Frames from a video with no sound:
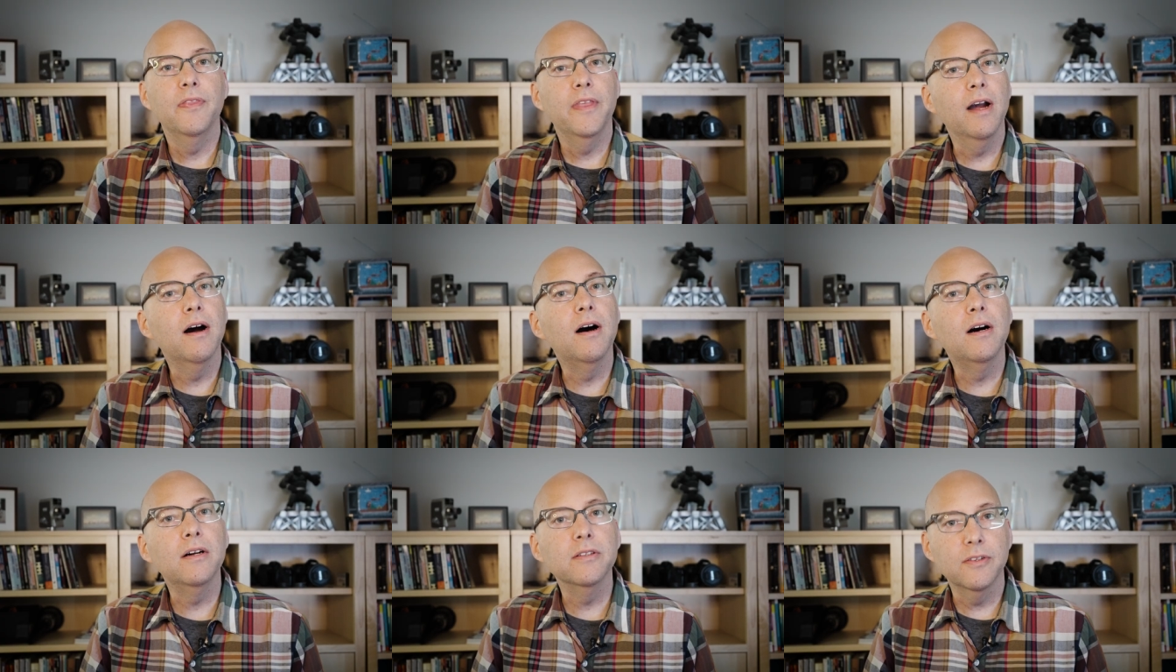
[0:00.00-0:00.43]

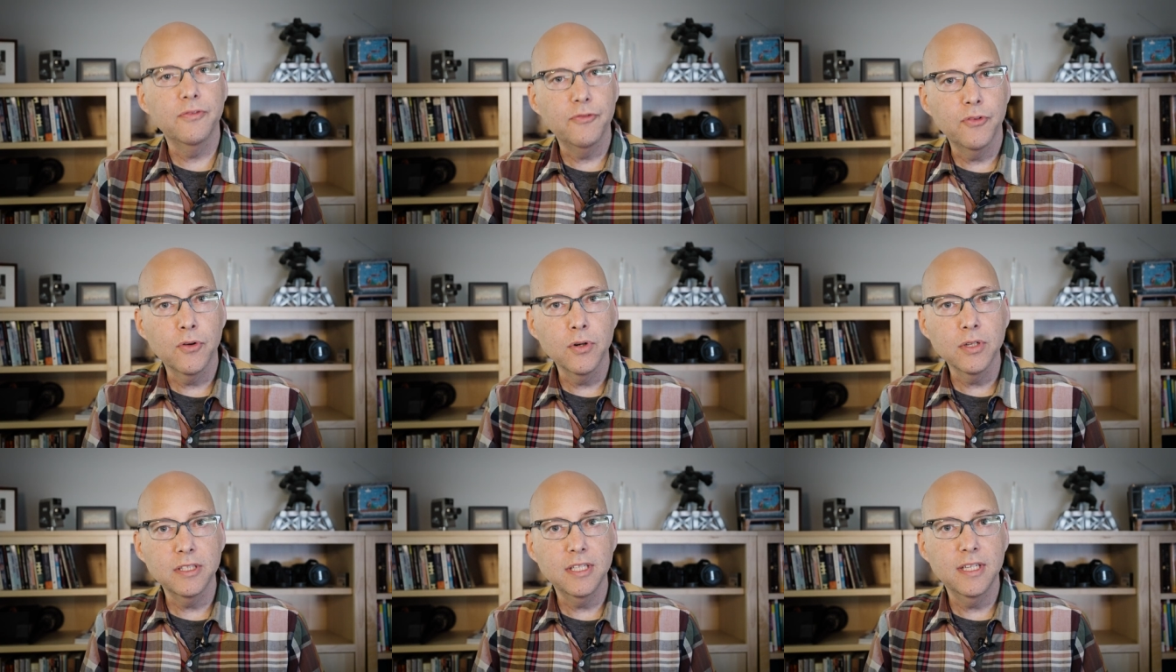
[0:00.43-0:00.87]
they hauled a
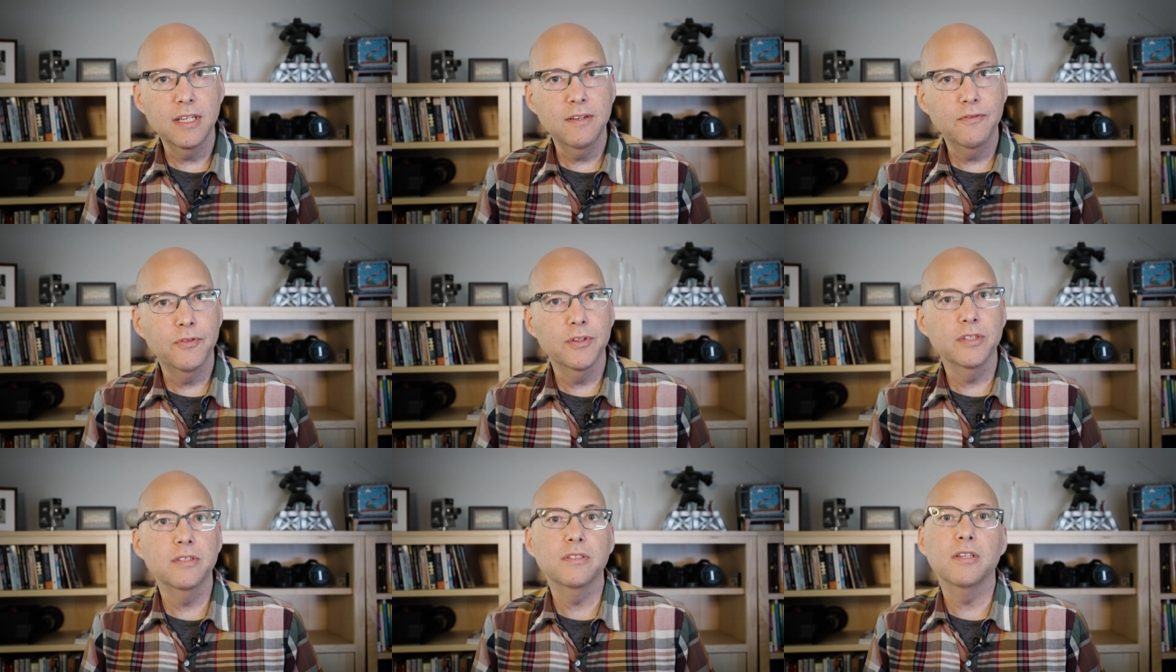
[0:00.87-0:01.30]

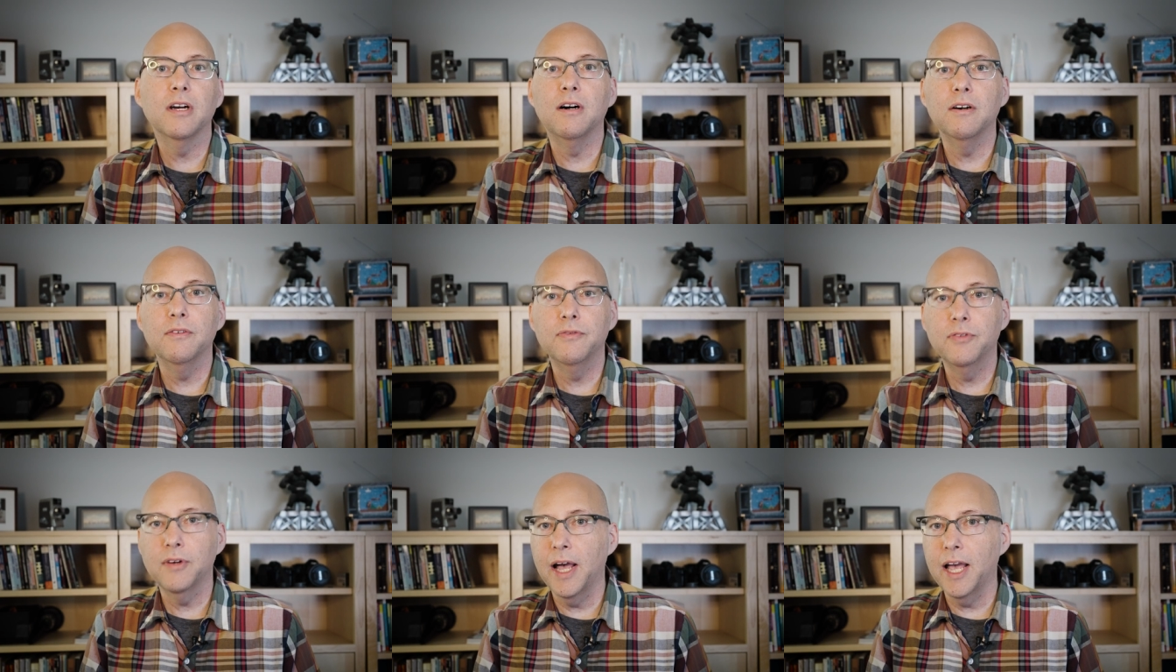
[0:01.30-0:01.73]
14 foot
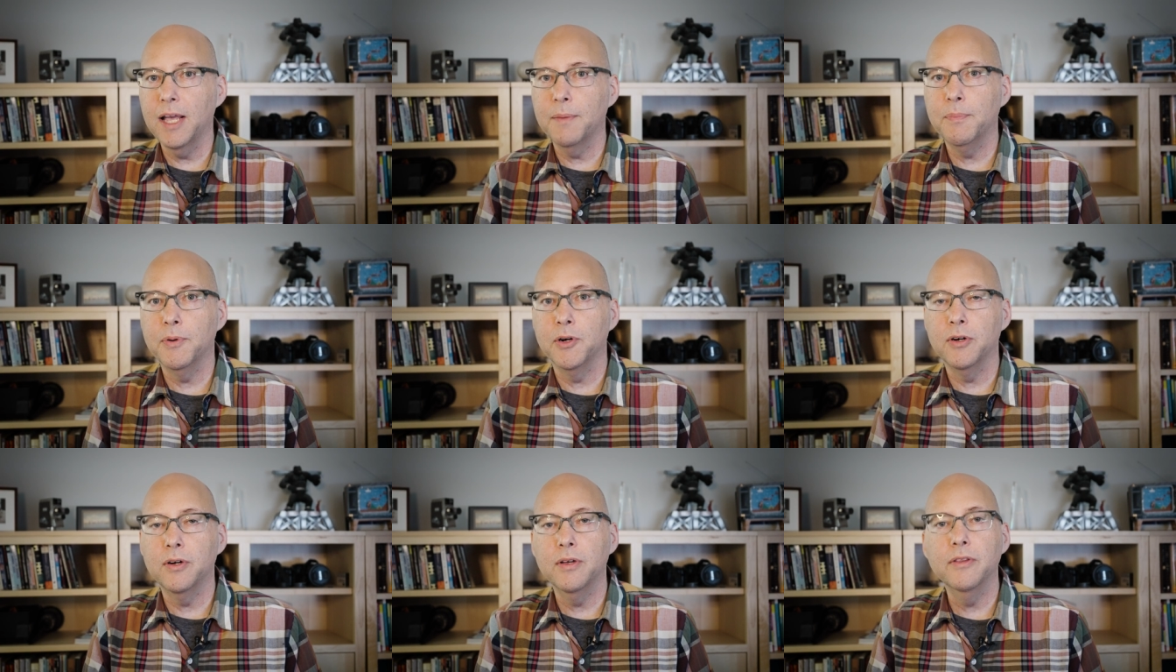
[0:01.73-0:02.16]
tall
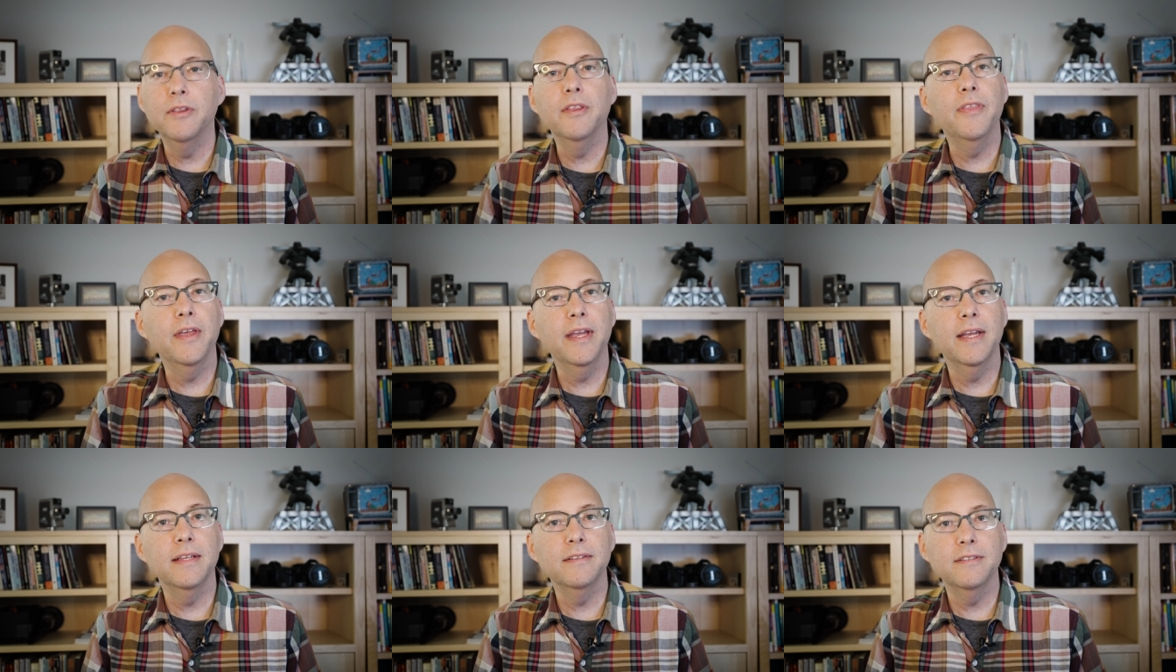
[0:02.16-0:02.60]
flagpole
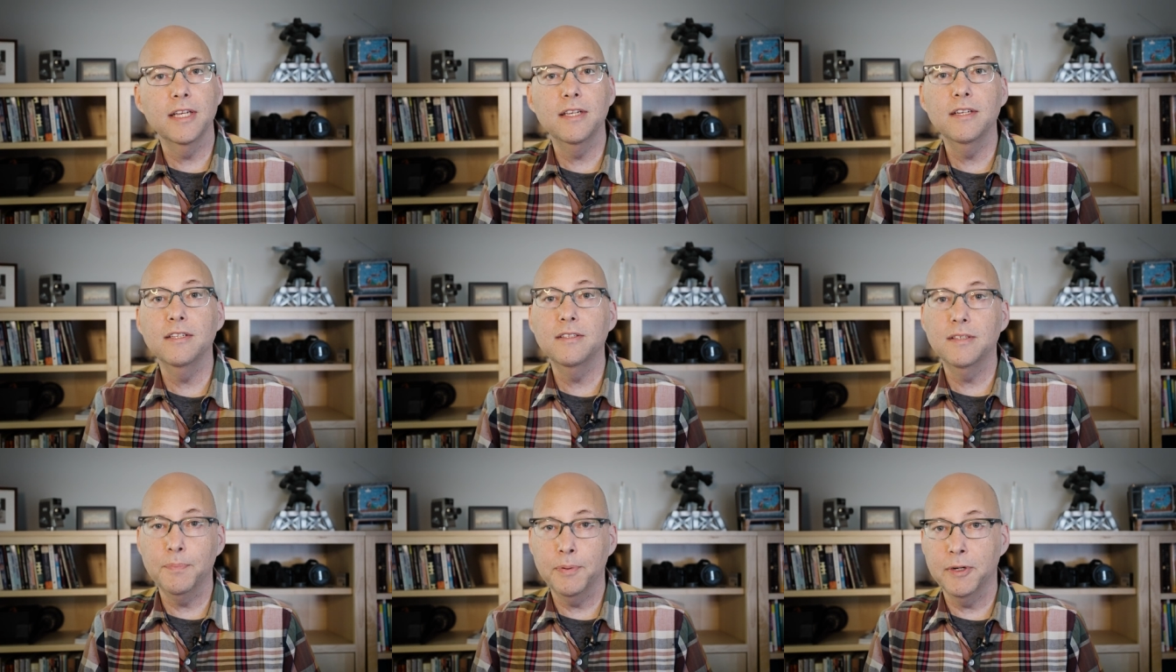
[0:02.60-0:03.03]
that they
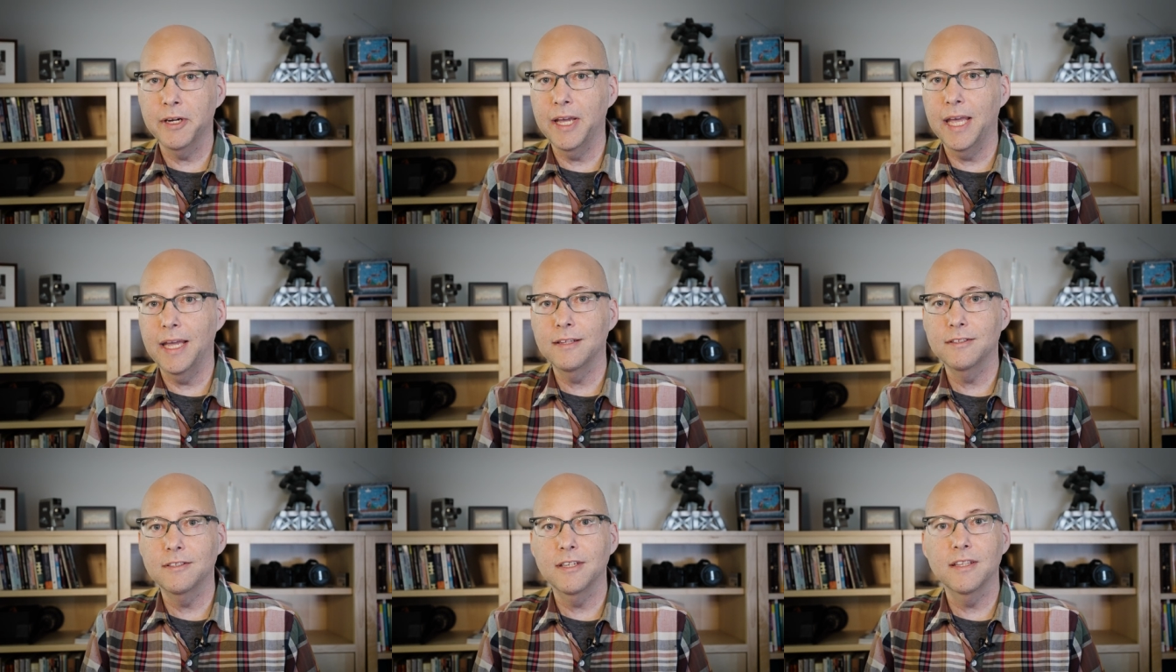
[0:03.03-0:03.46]
intended to
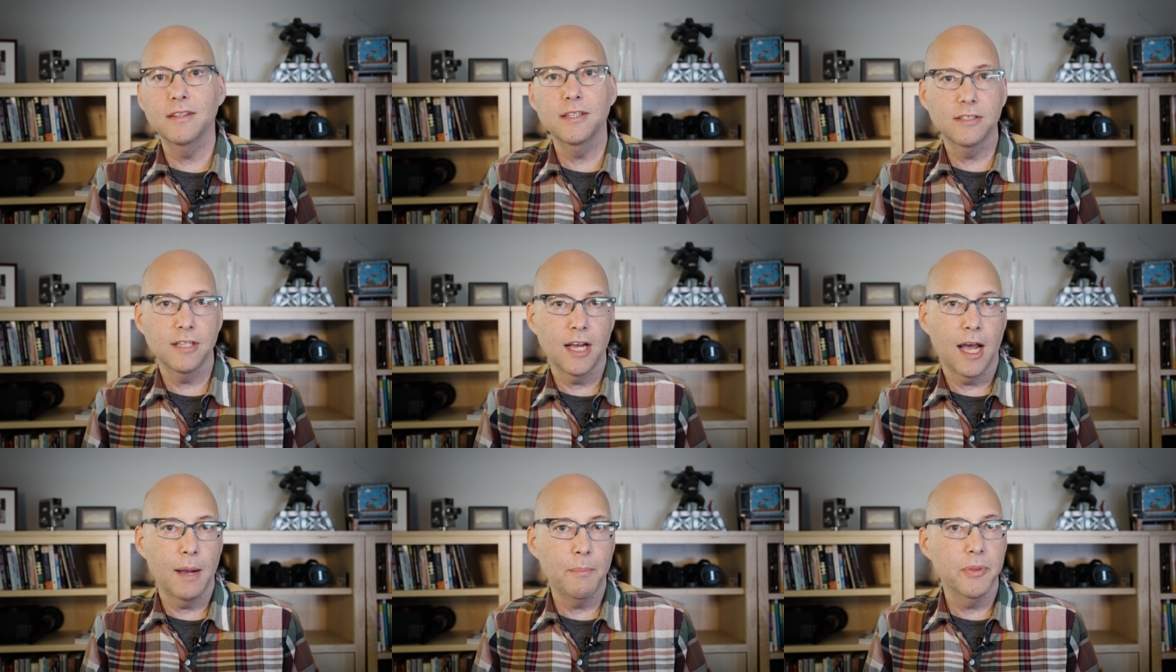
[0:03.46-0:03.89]
plant at
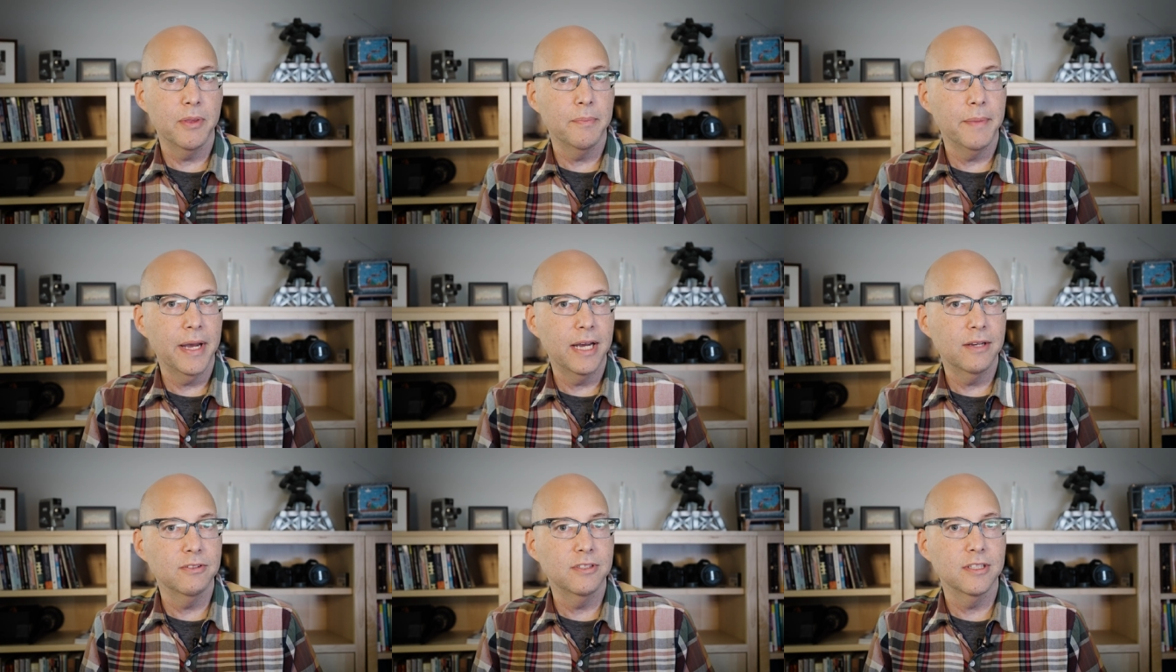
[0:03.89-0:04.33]
the top of the
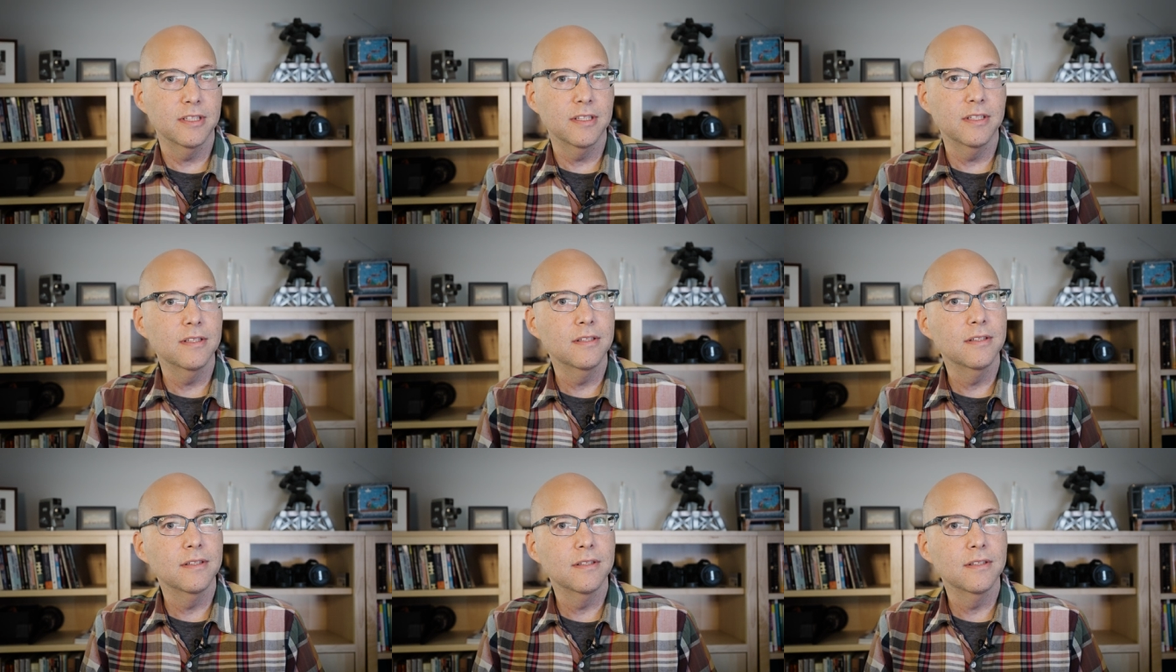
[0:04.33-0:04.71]
mountain.